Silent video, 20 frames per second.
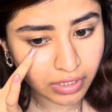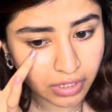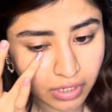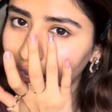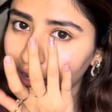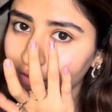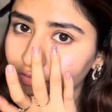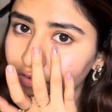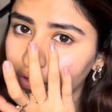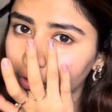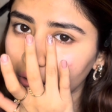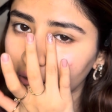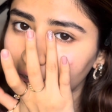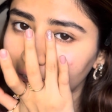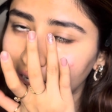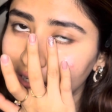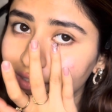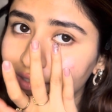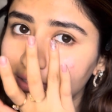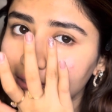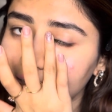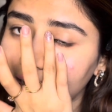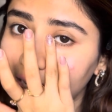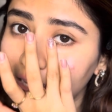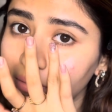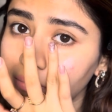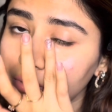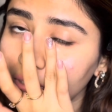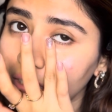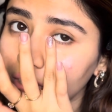I've realized
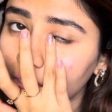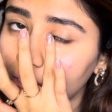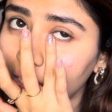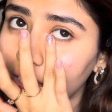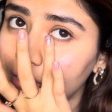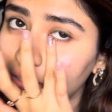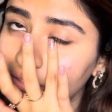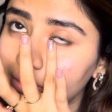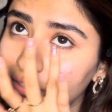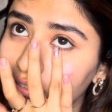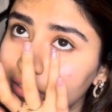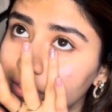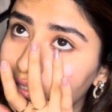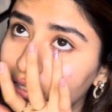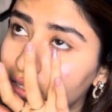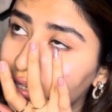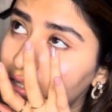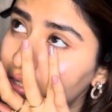time and again is